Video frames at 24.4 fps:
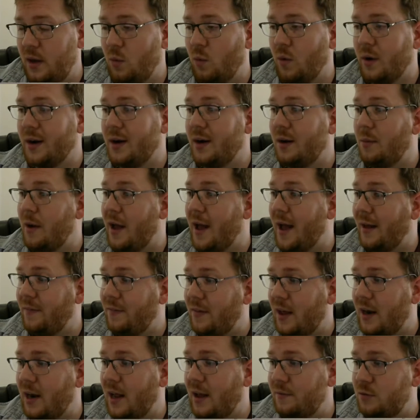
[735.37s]
And we're gonna
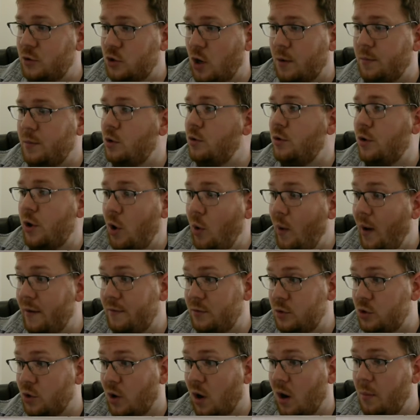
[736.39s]
add that F sharp. You know
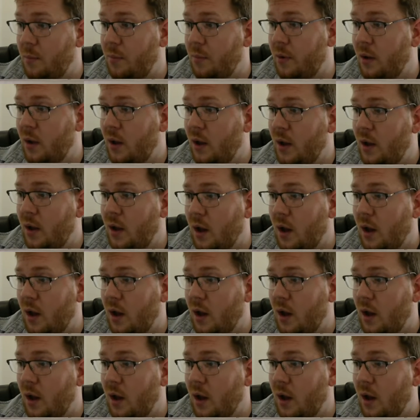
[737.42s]
F sharp,